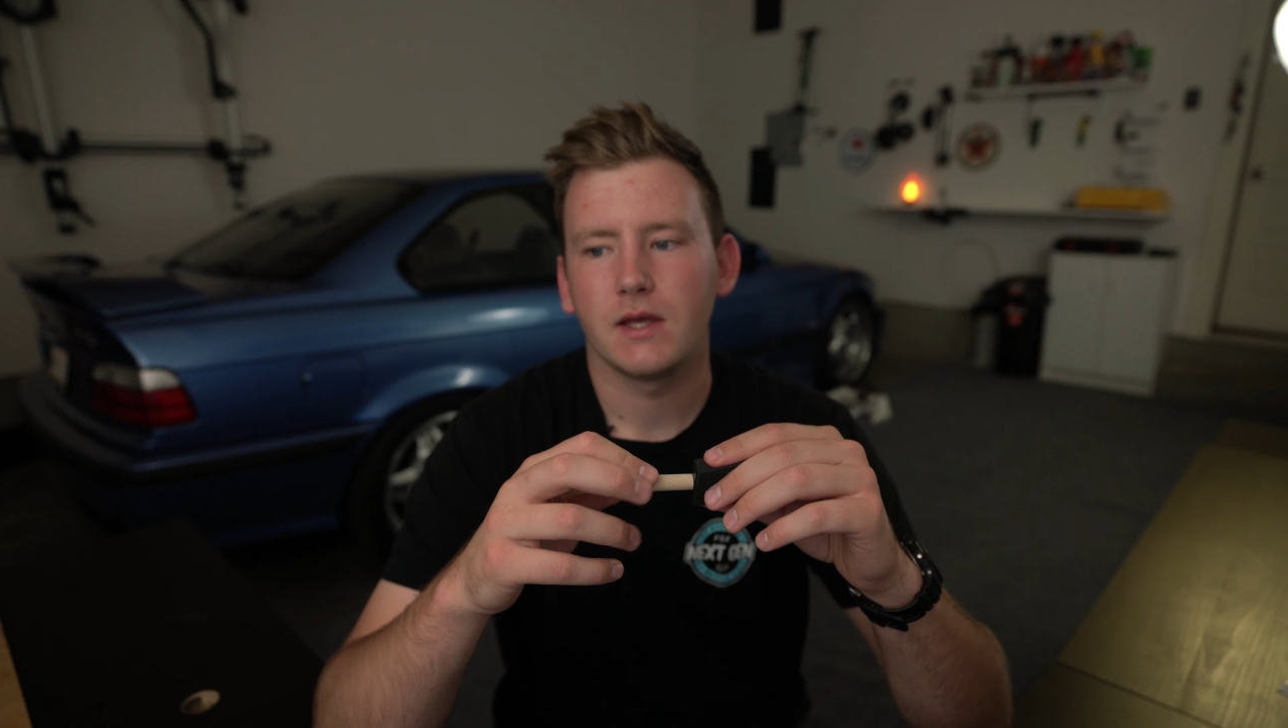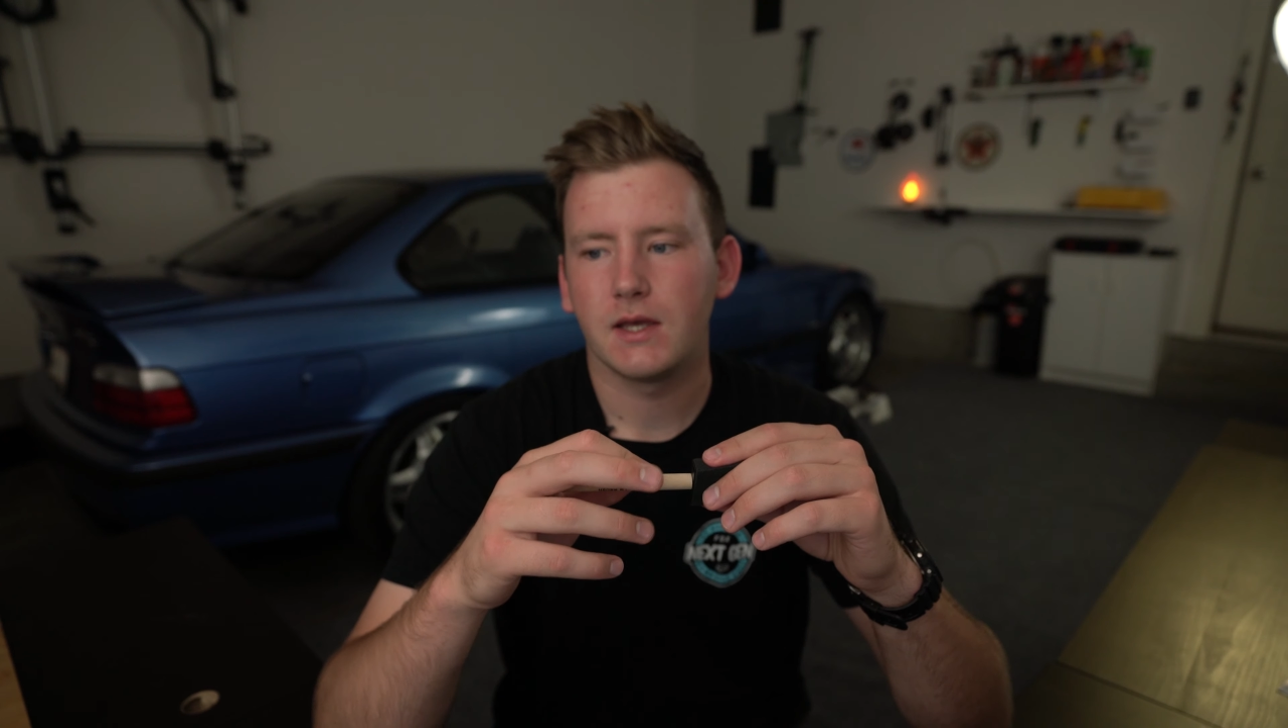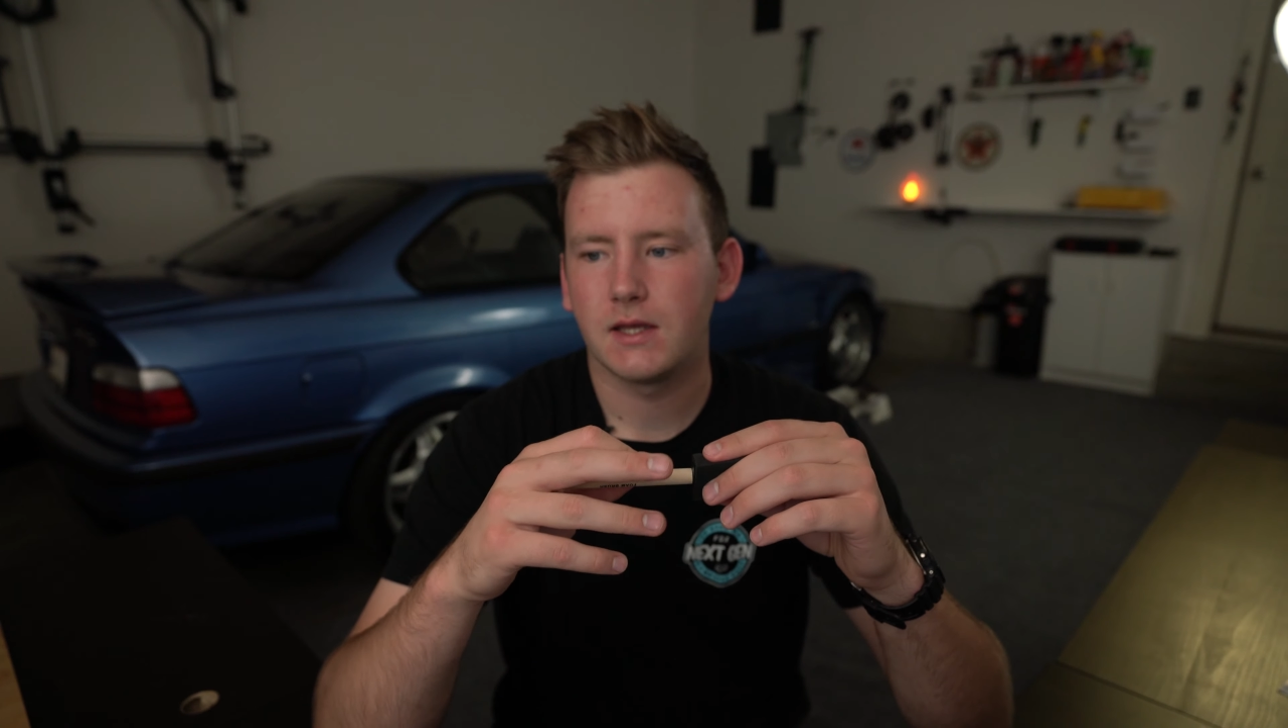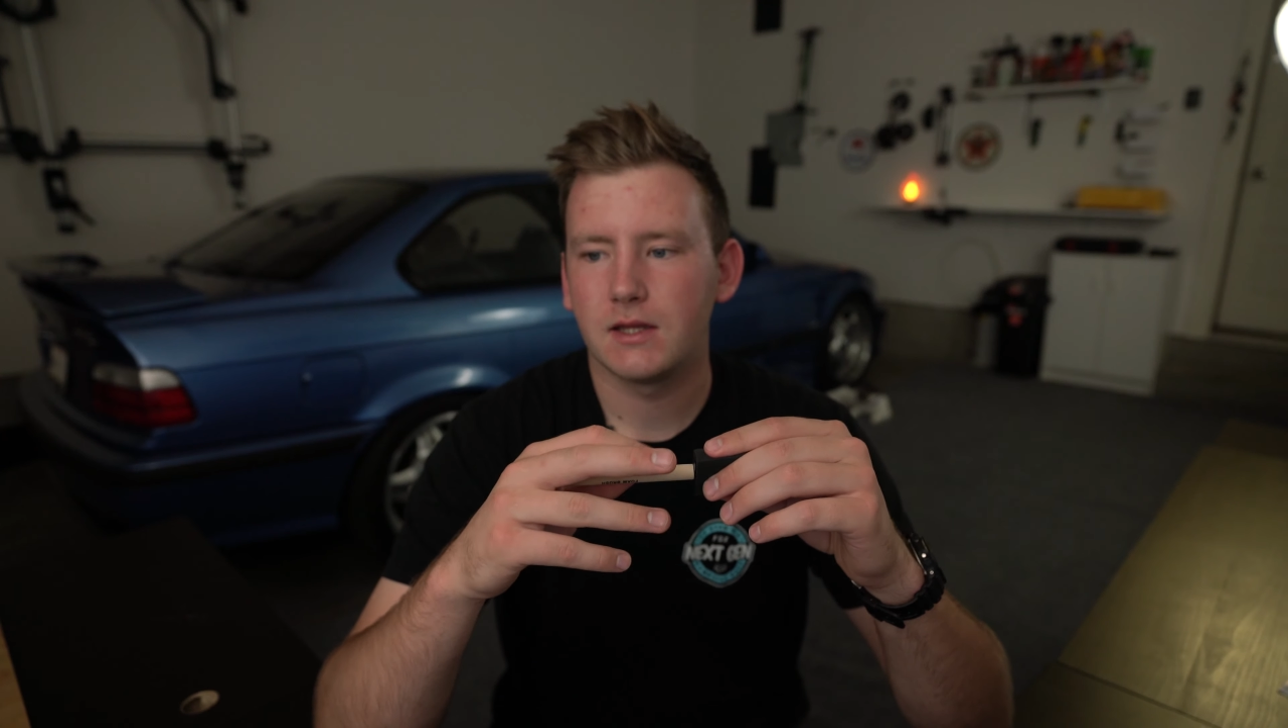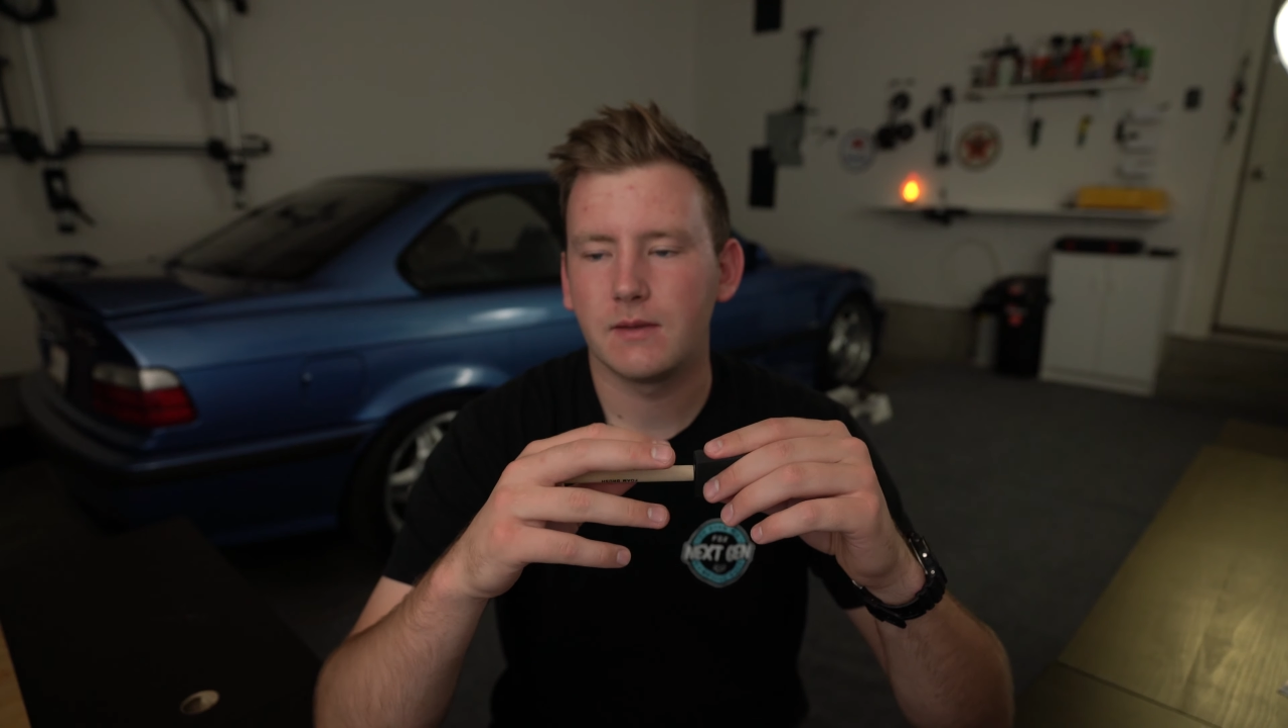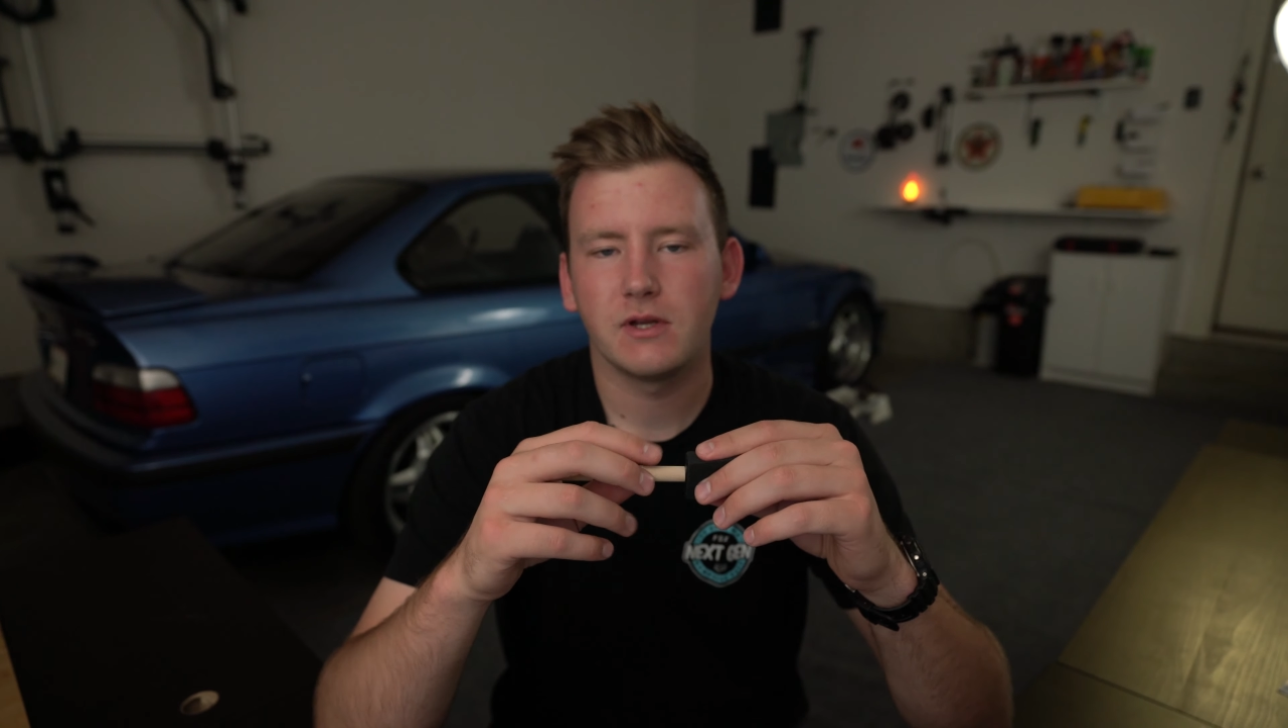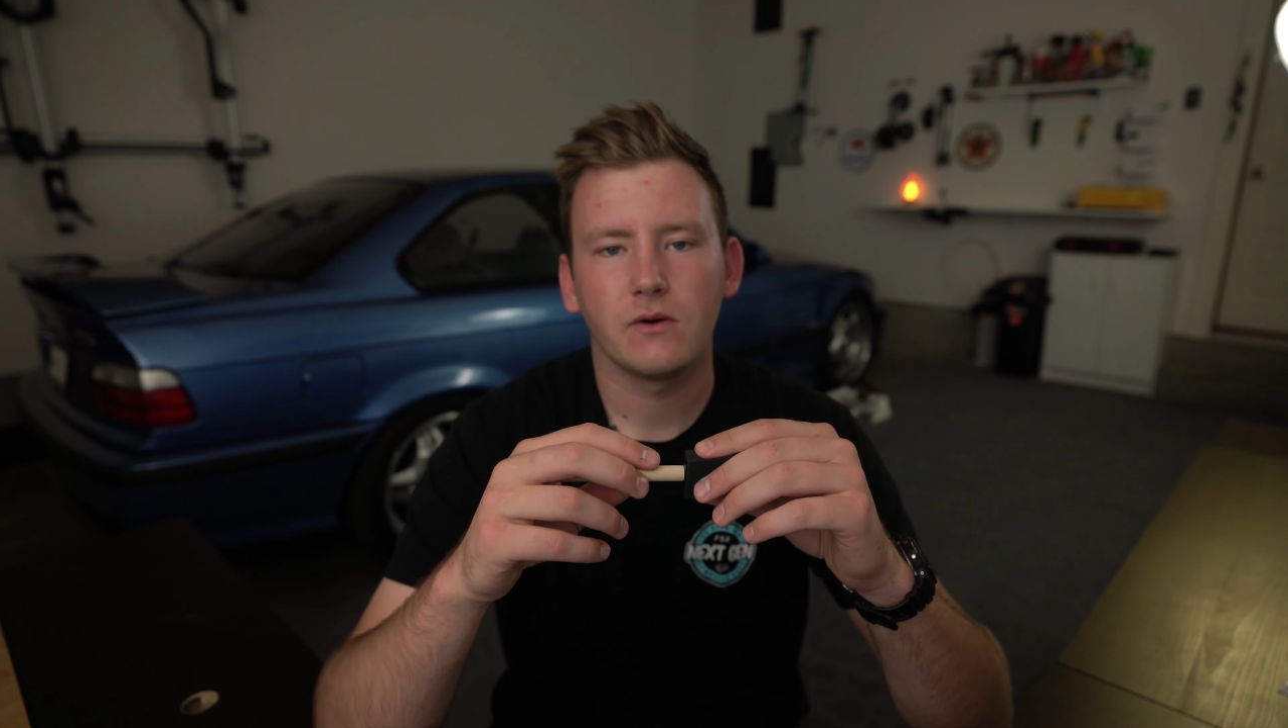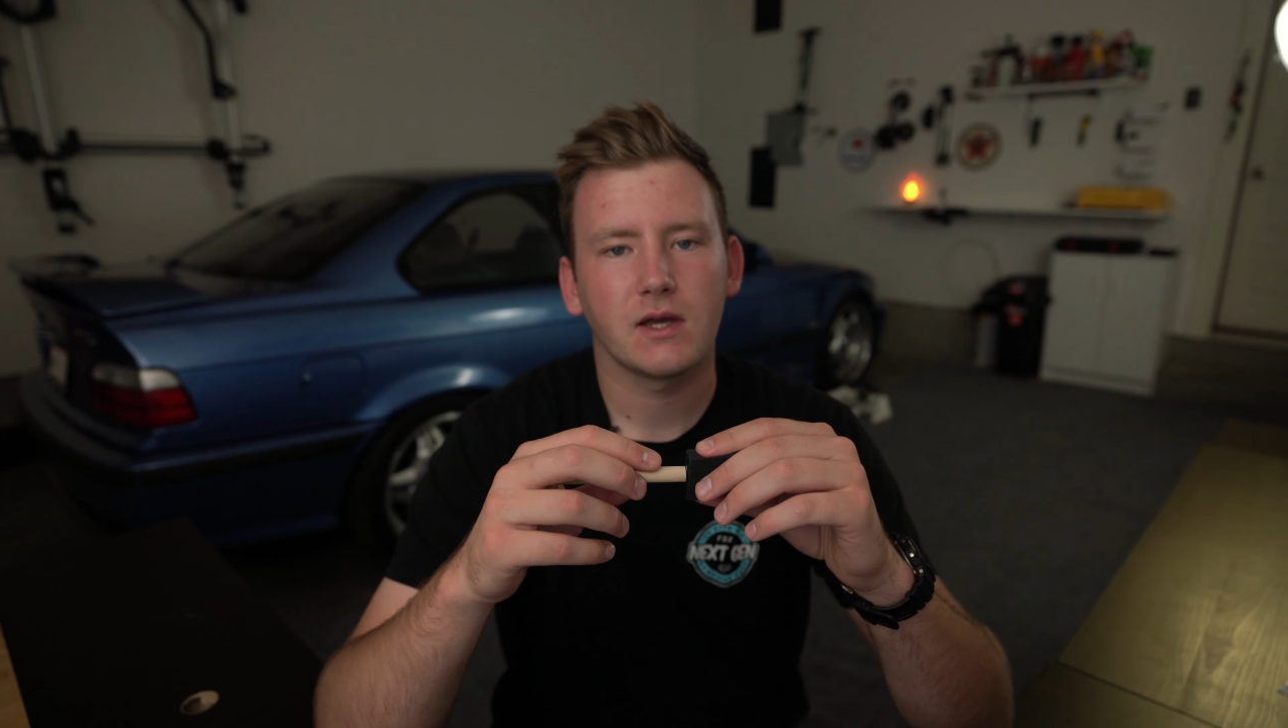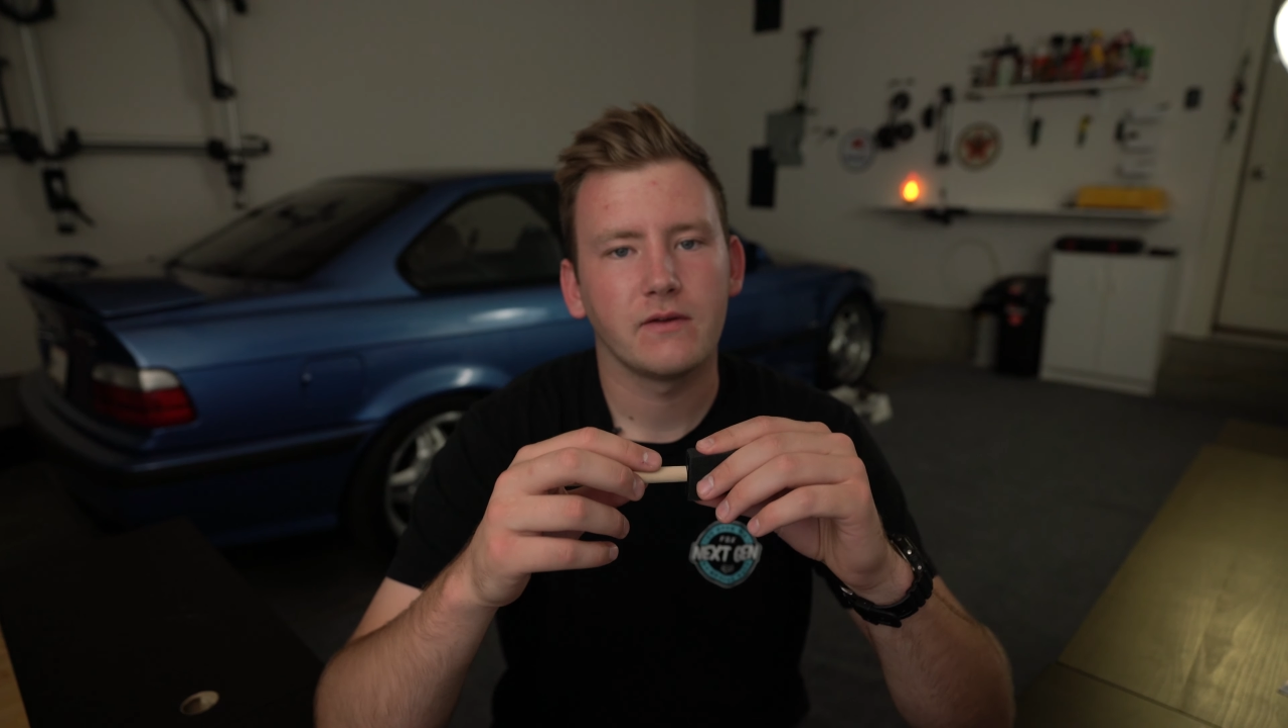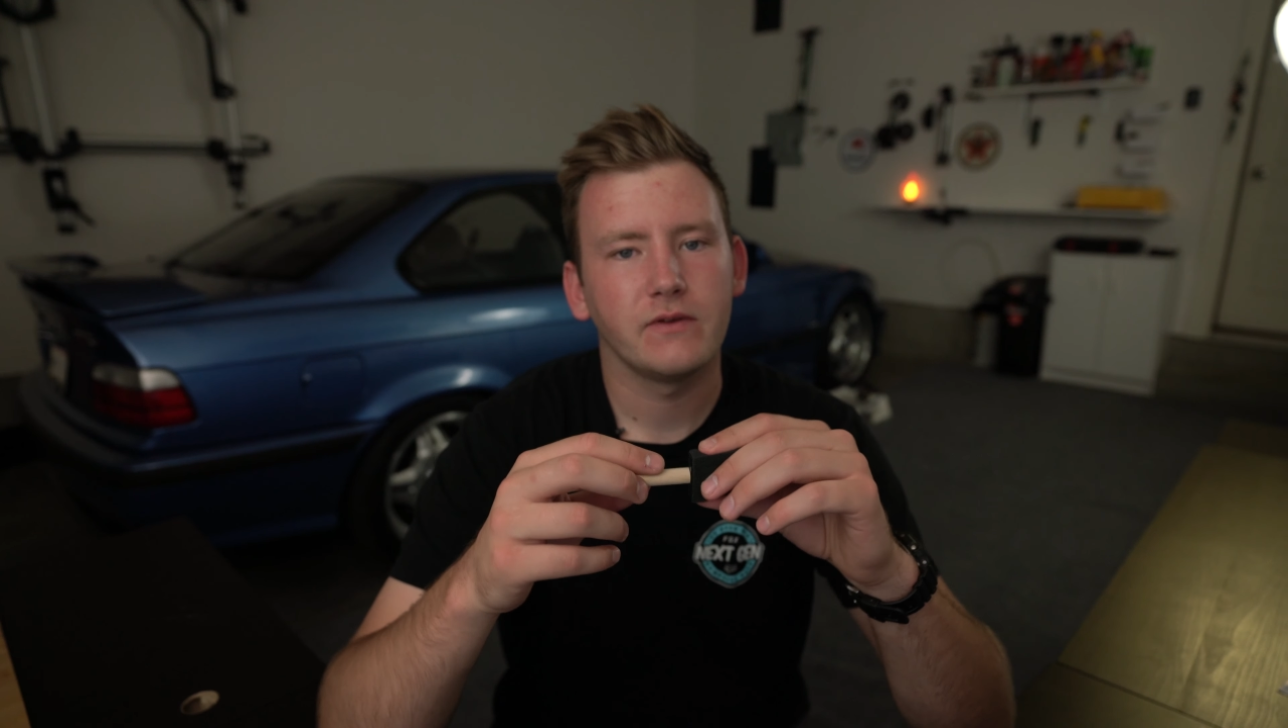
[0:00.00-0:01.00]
and let me know what kind